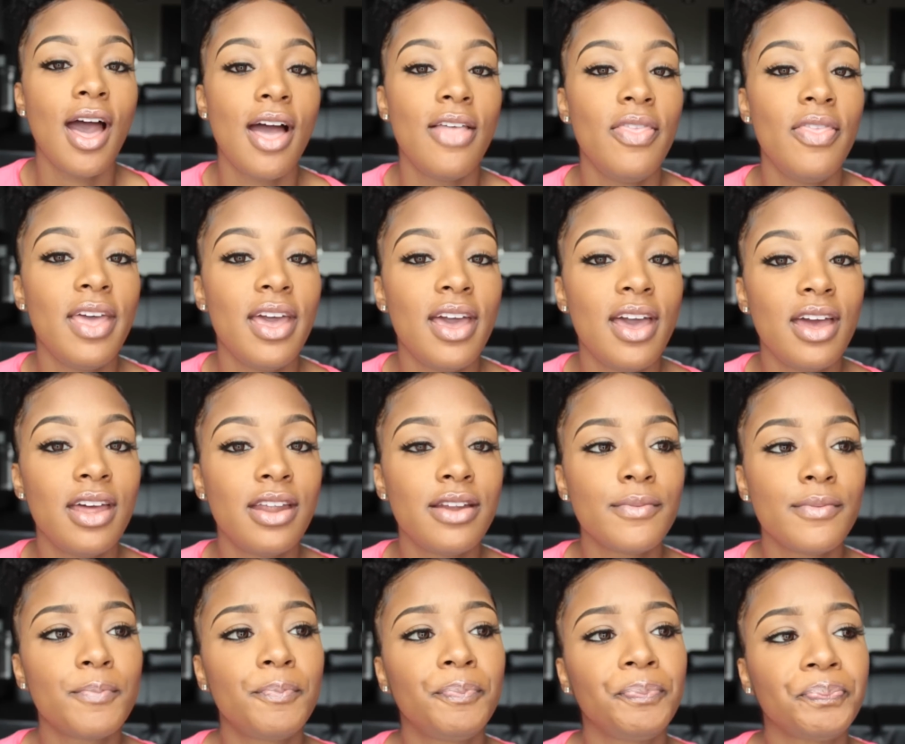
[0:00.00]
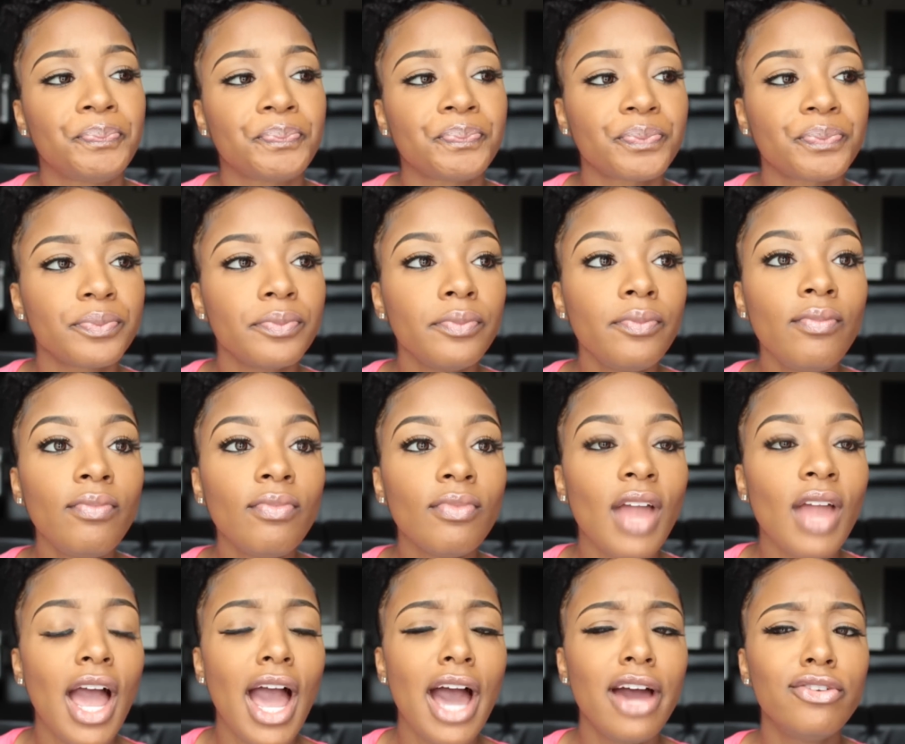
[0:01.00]
And then
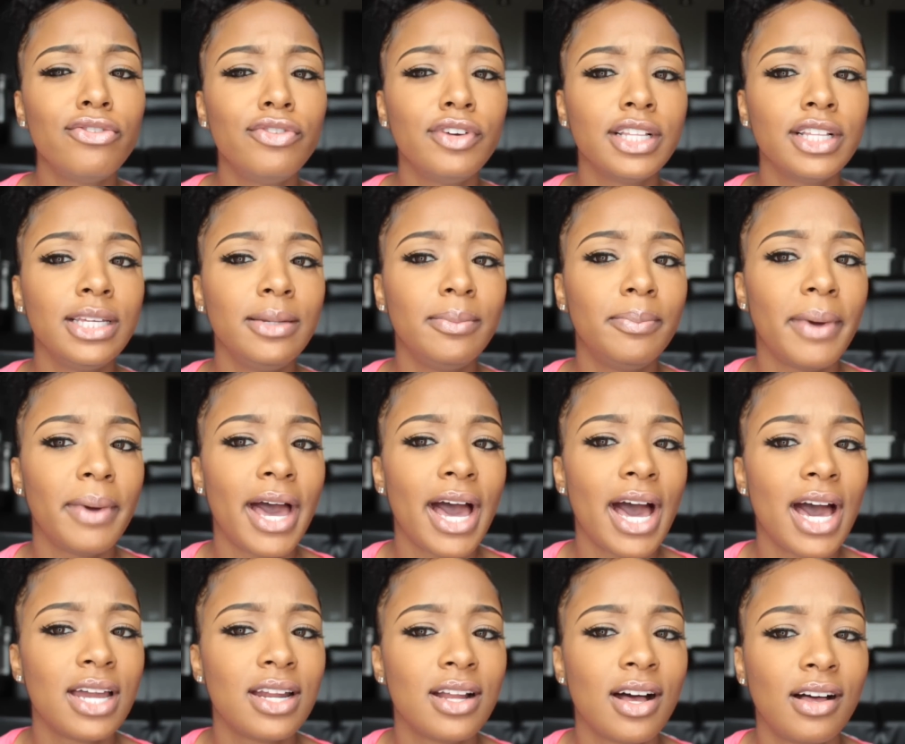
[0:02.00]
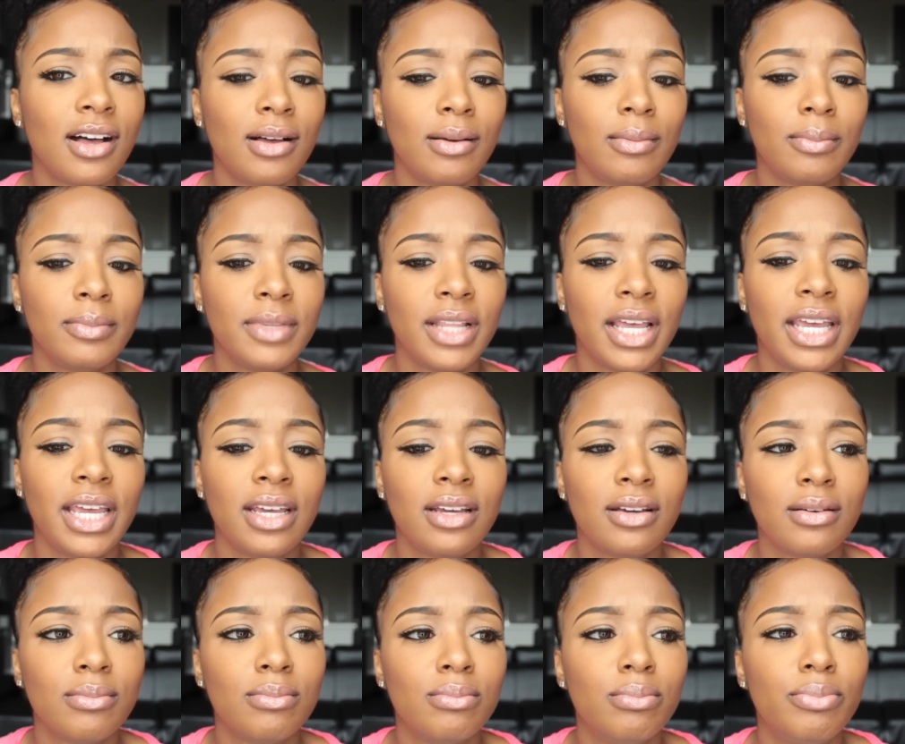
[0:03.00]
I had really bad
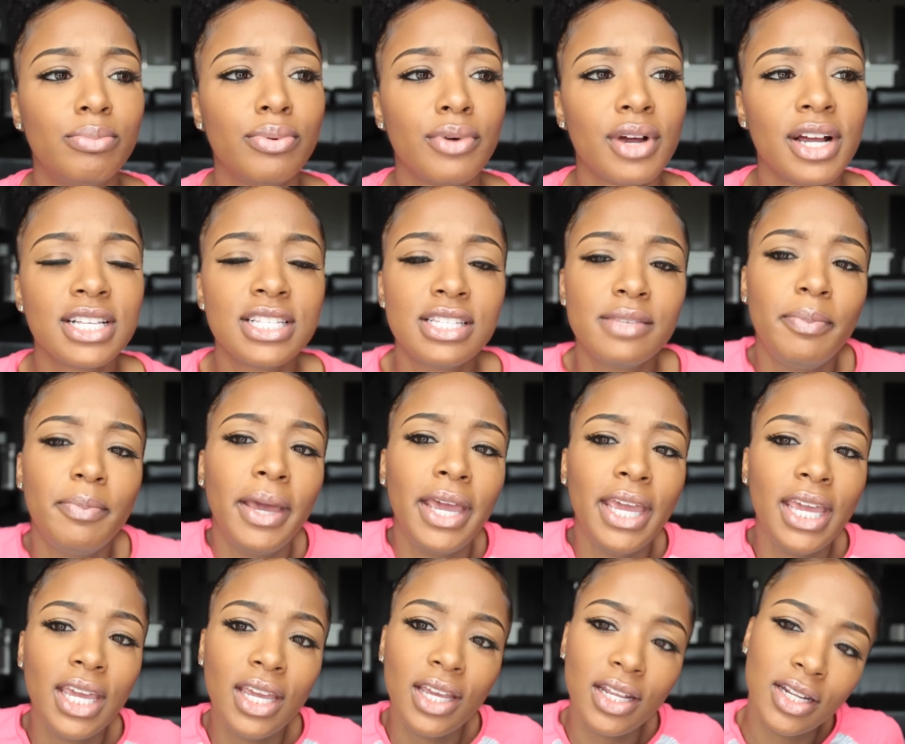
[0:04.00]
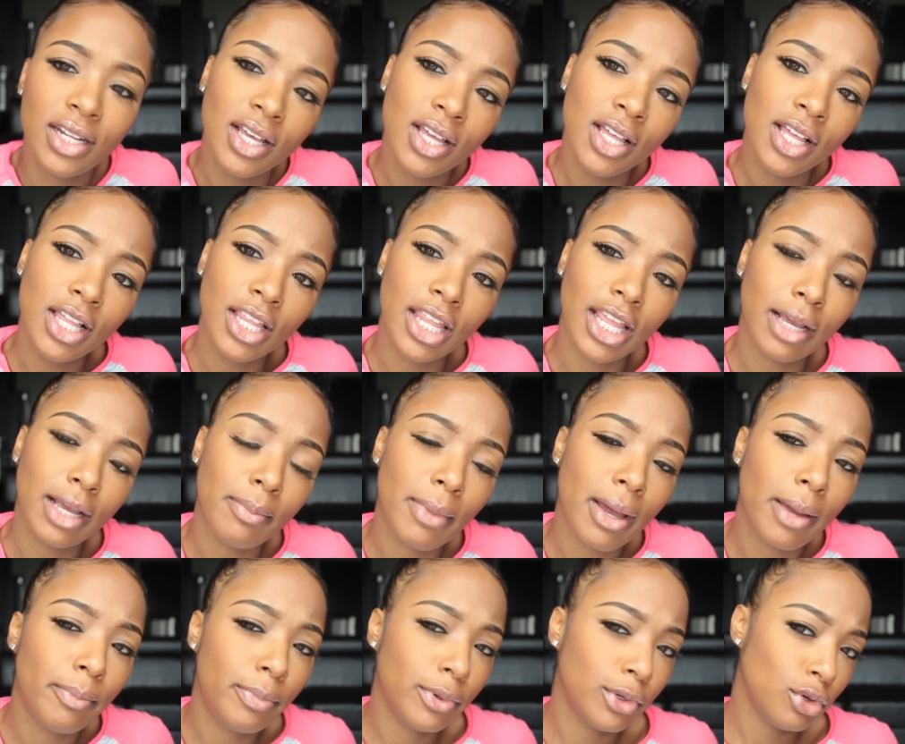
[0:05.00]
like breast pain. Like
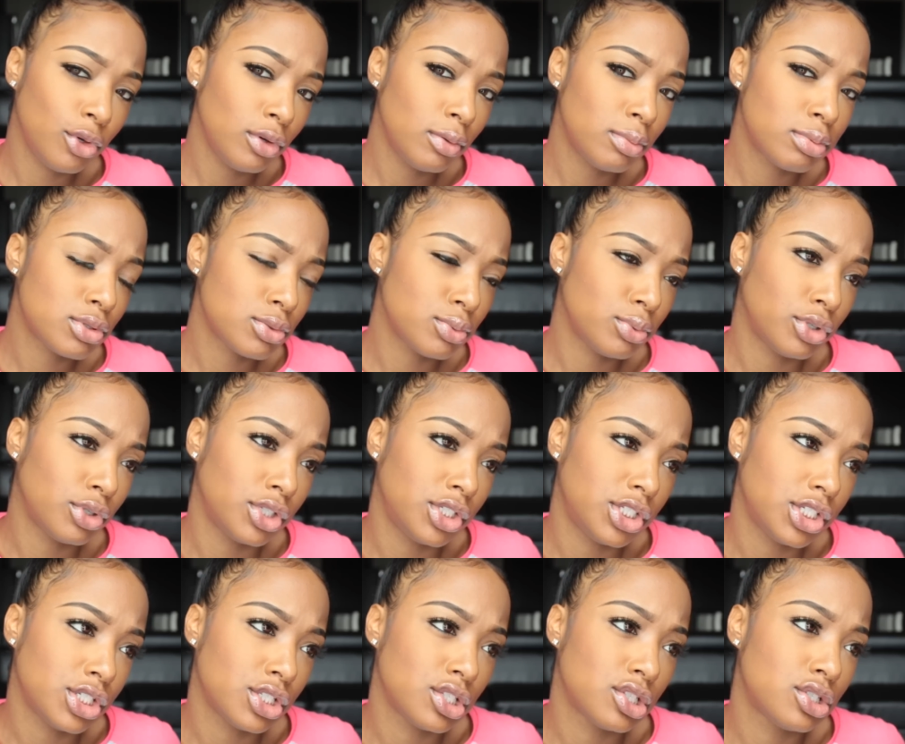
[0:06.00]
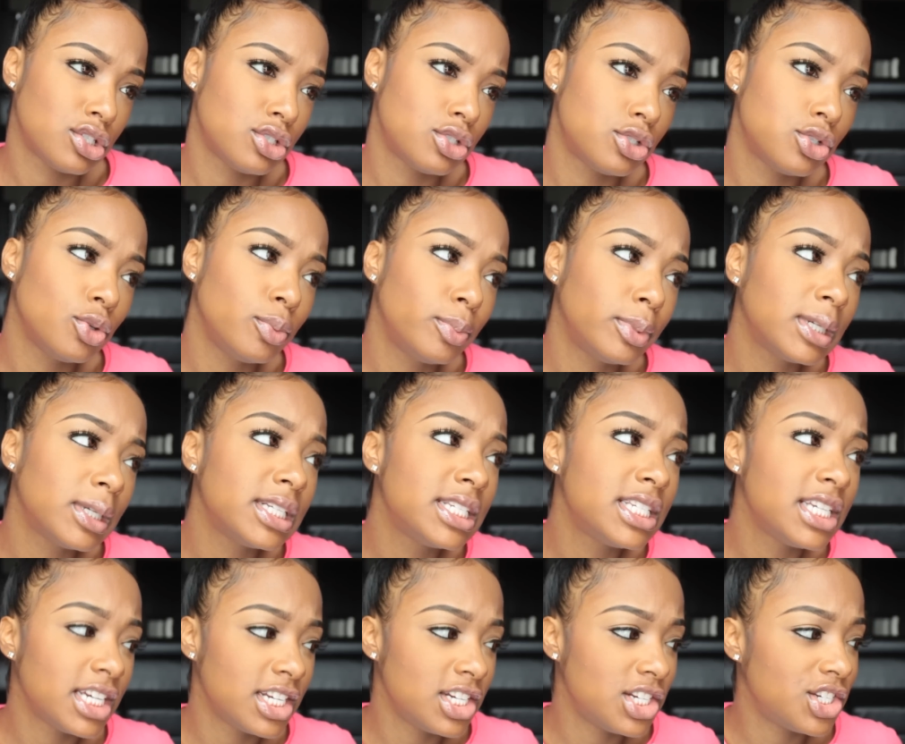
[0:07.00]
my boobs were just super
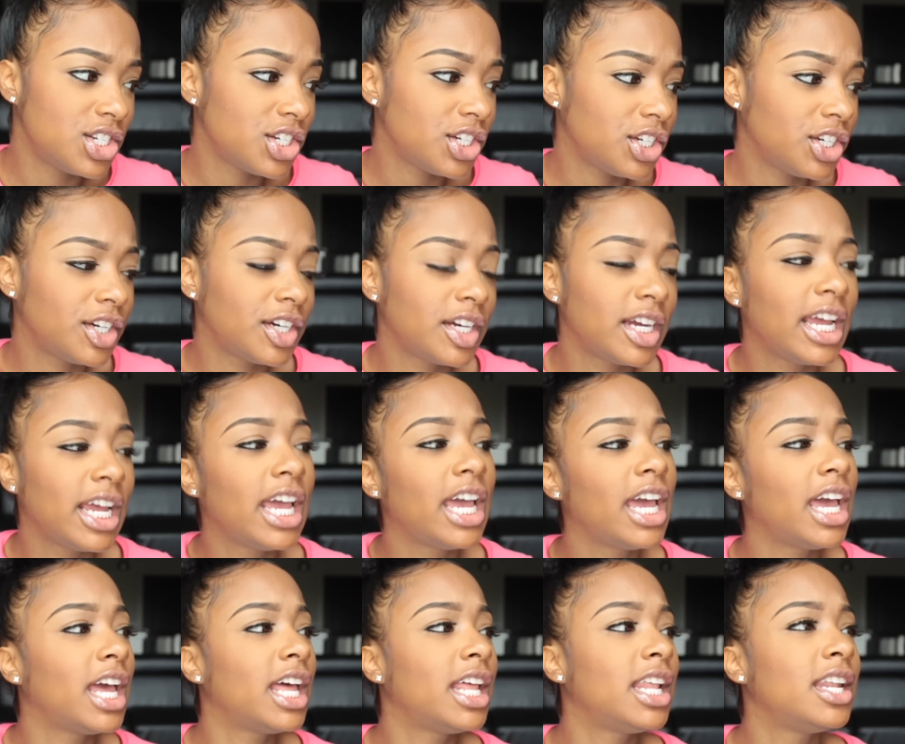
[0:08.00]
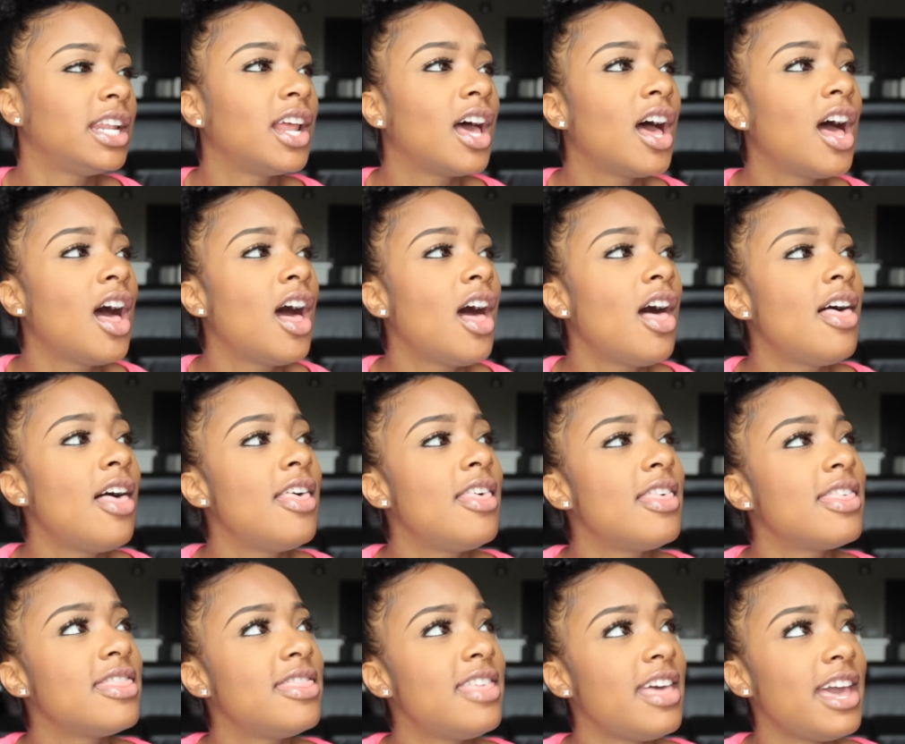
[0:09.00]
tender and
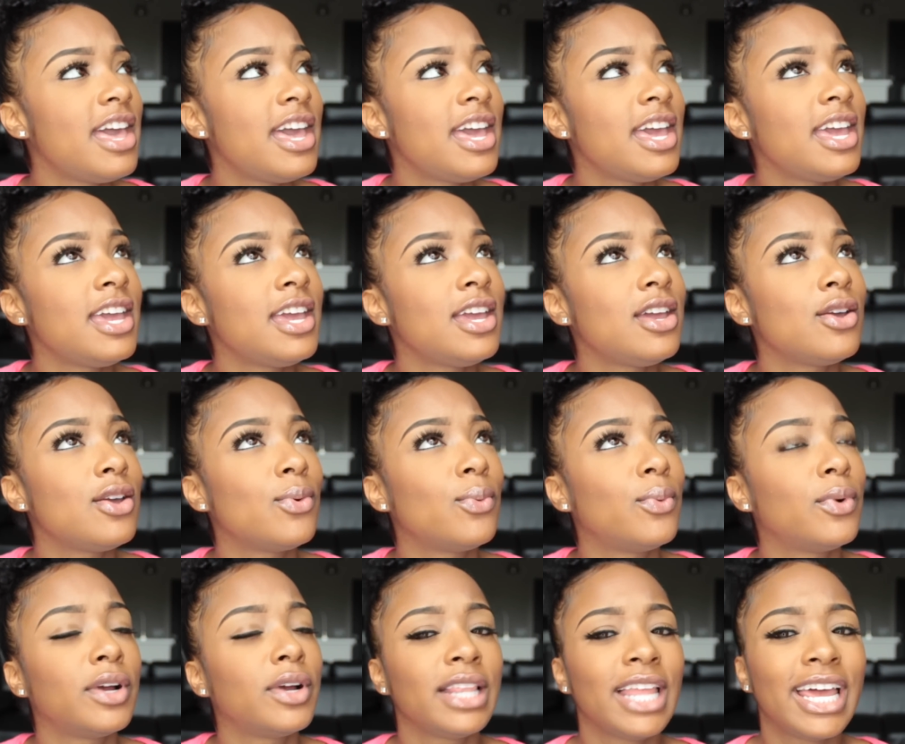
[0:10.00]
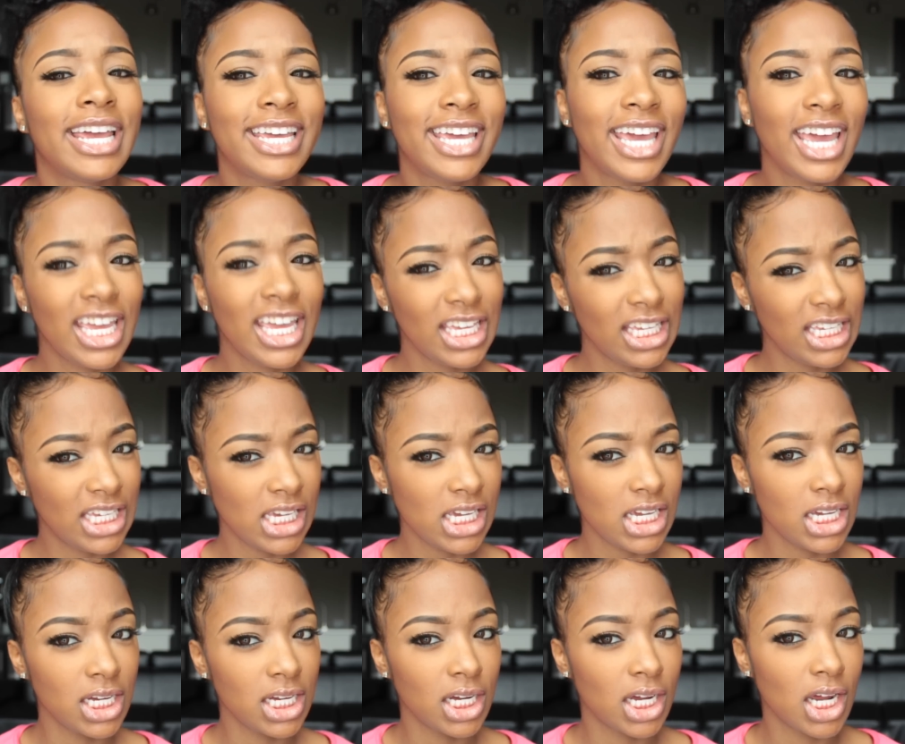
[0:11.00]
they were like
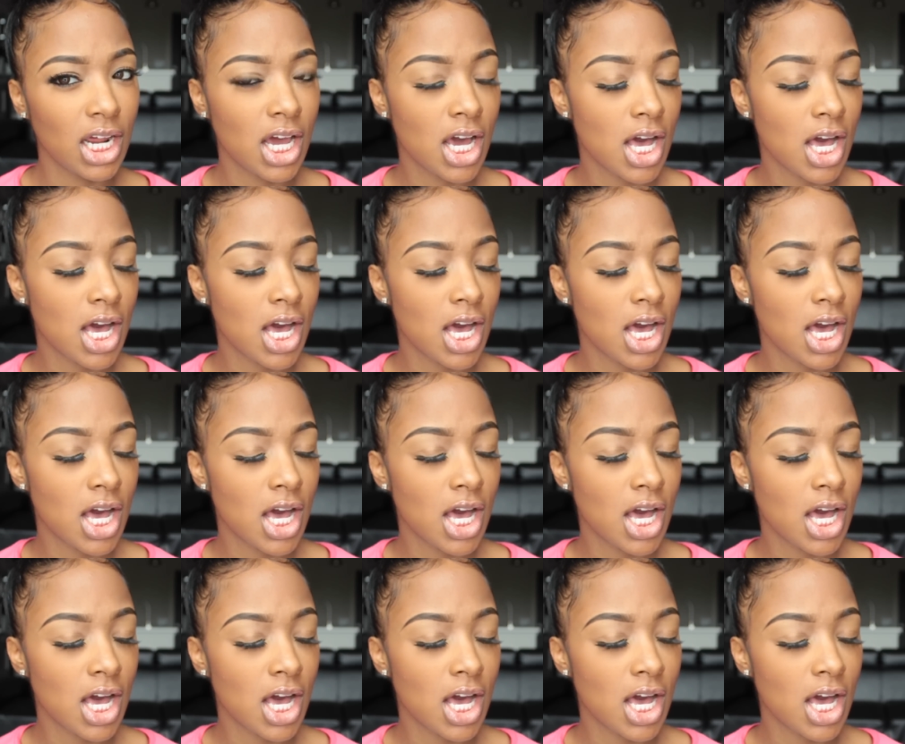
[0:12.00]
aching